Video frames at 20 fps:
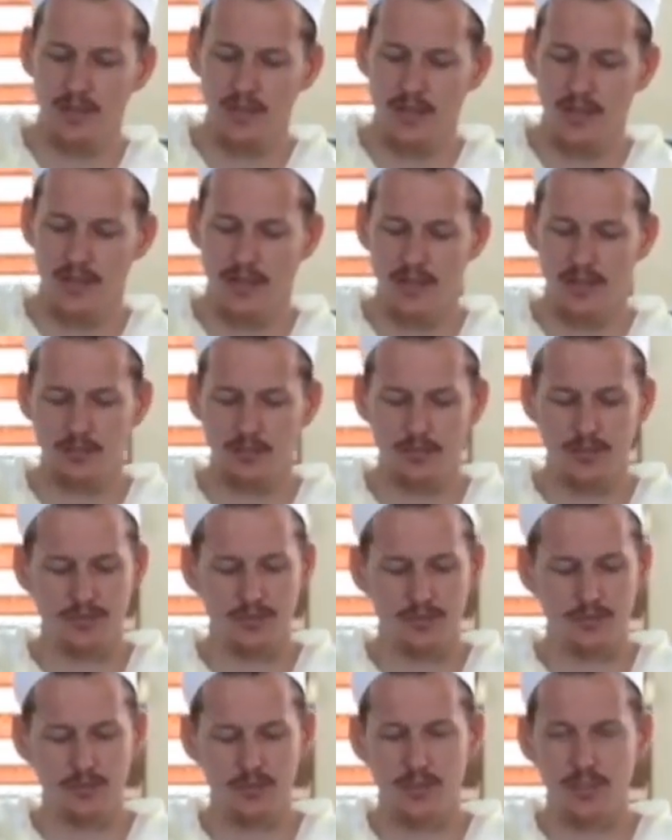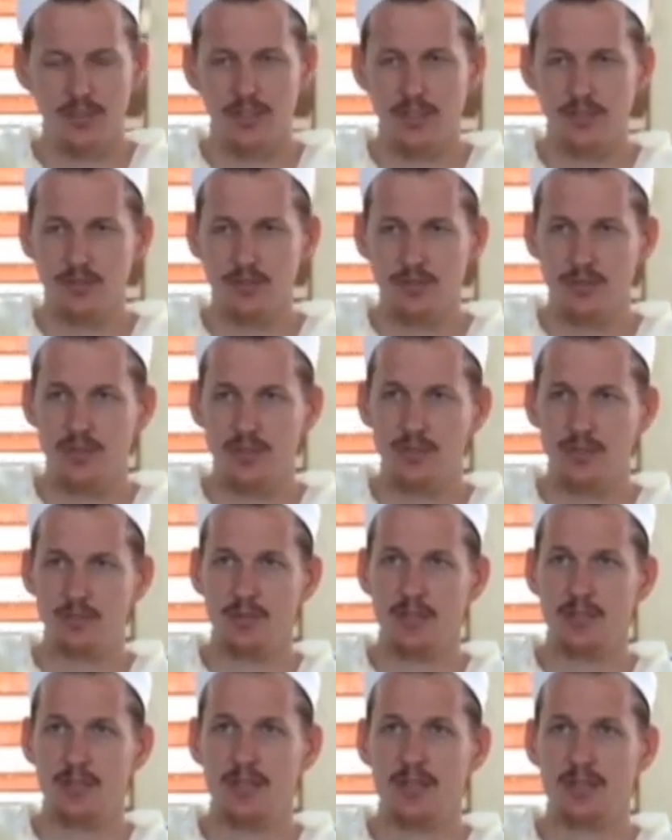And this is really interesting
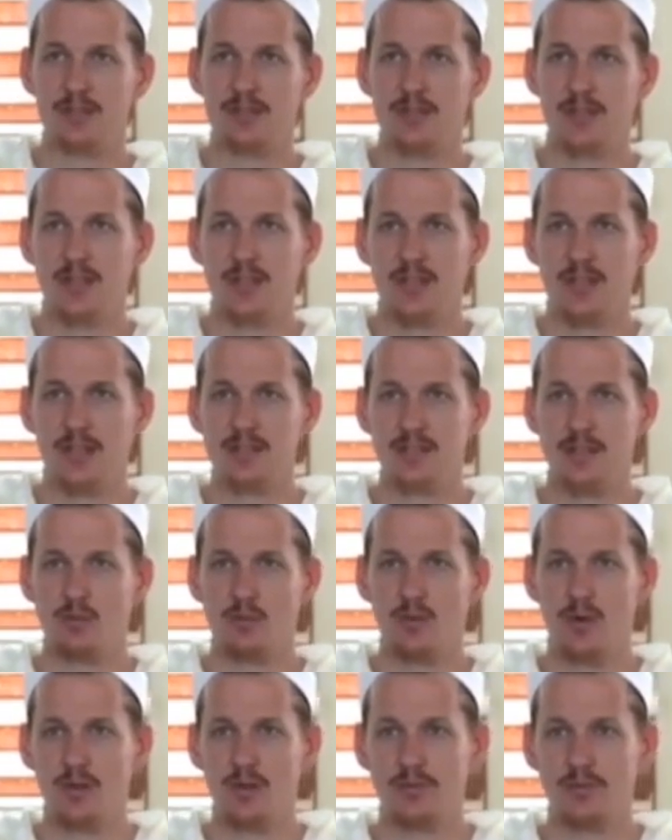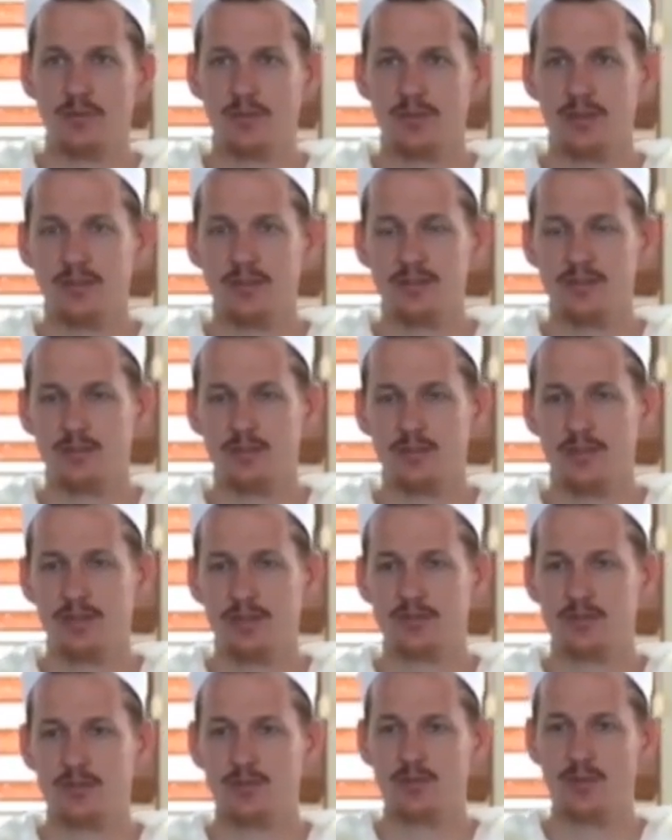because is that one of the things that we
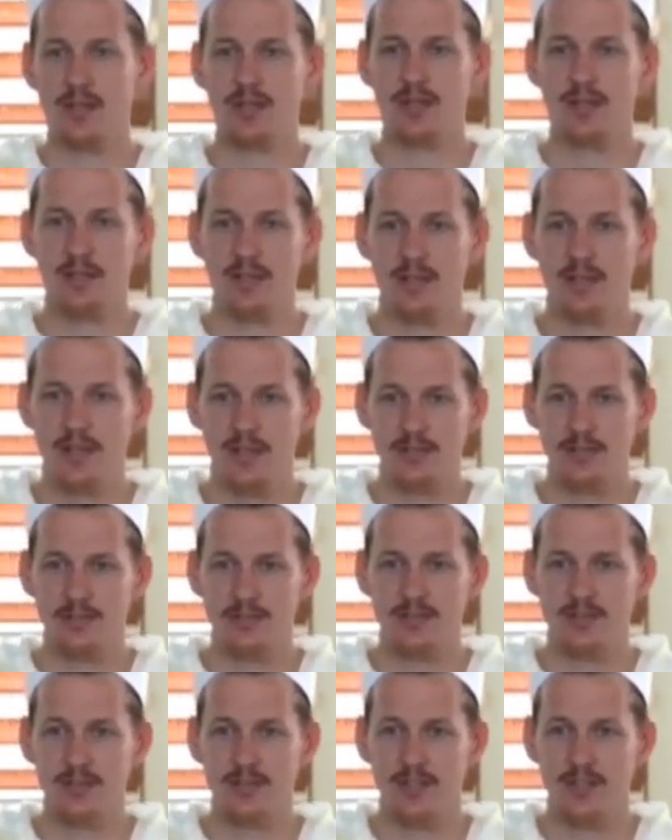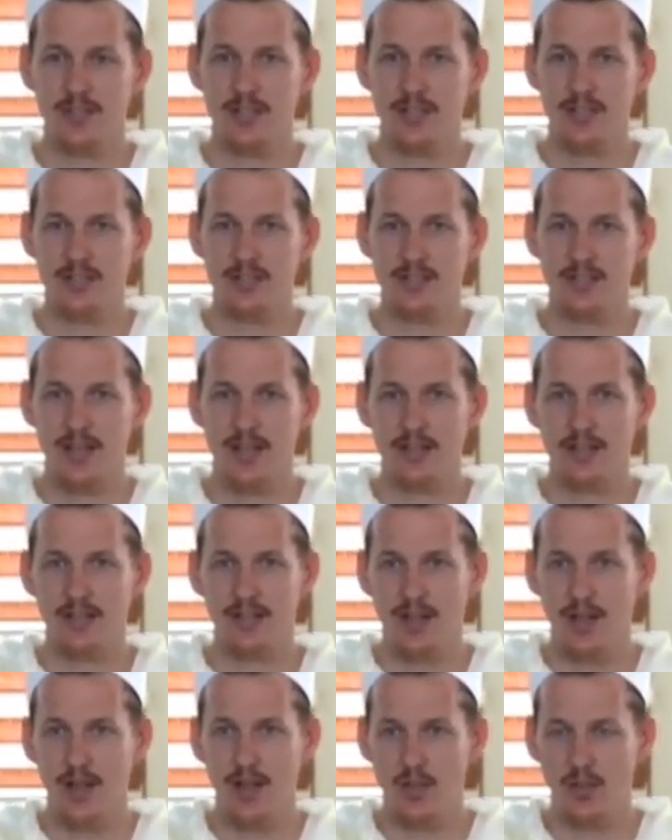have to recognize is that
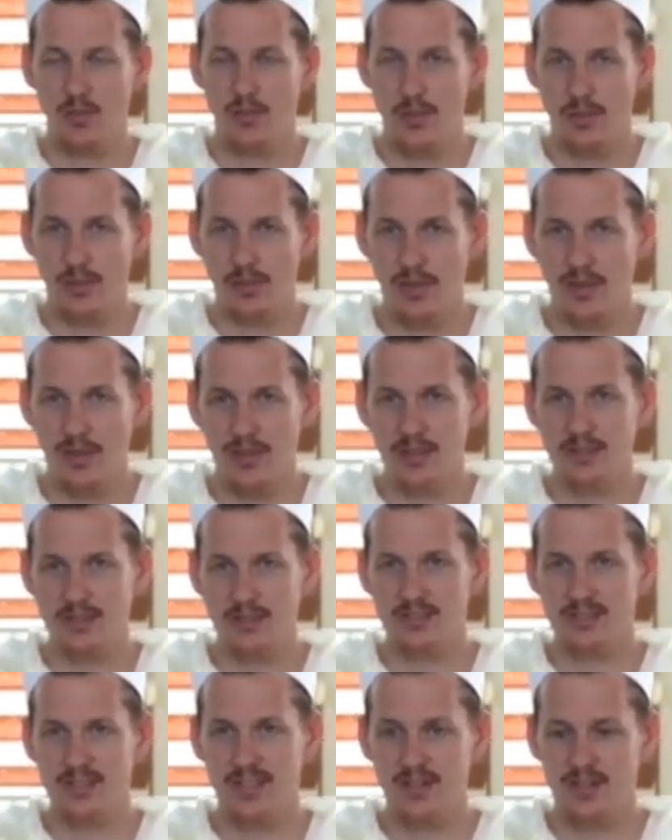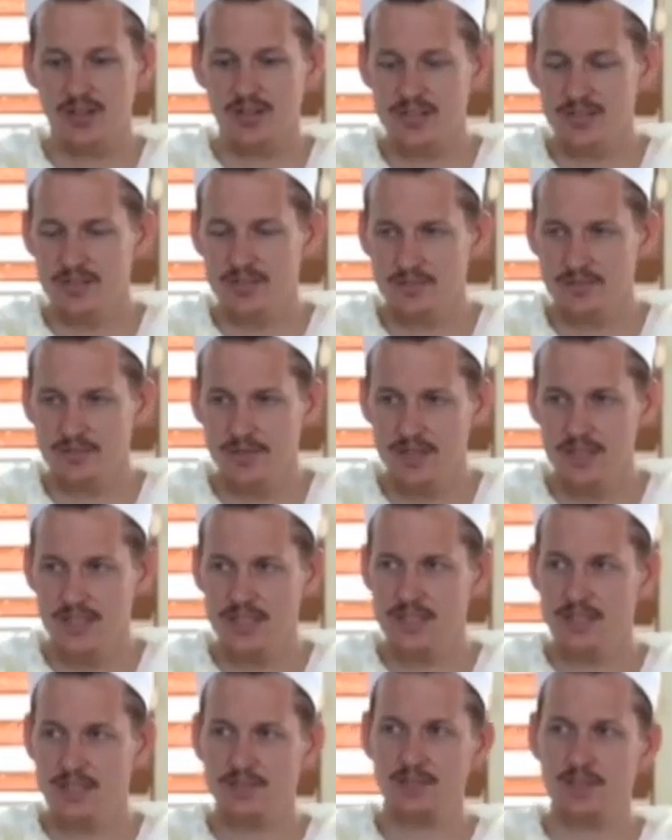the things that are
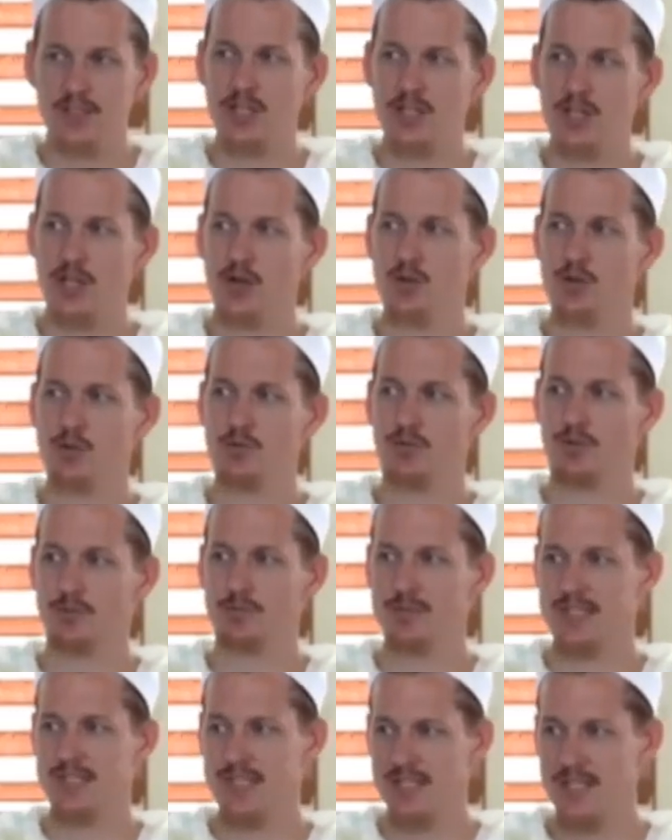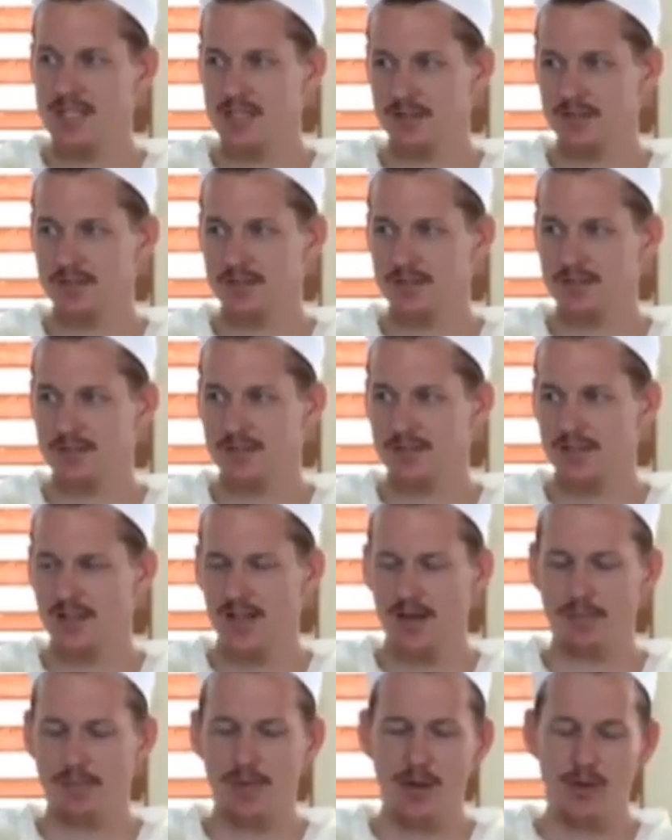definitively known from the deen,
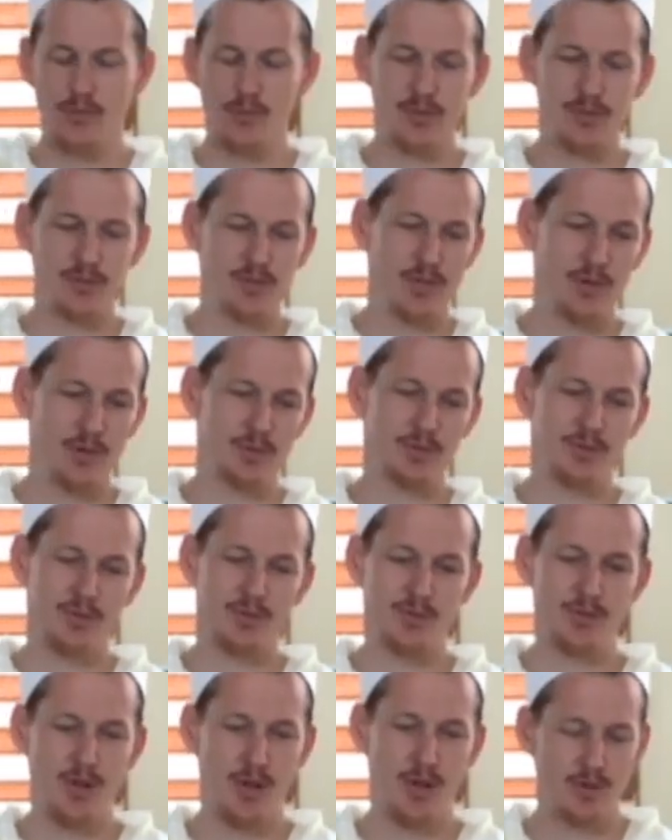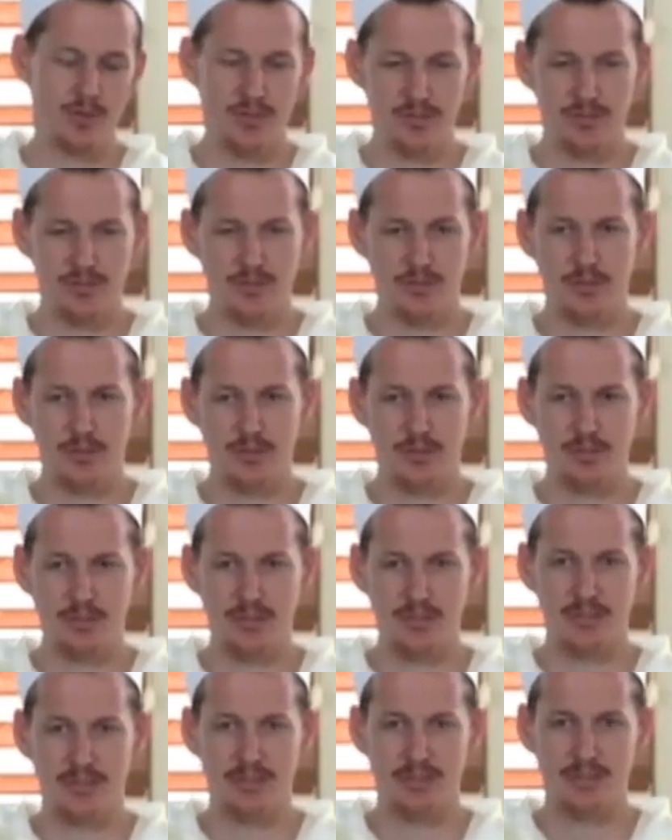about which there is no disagreement,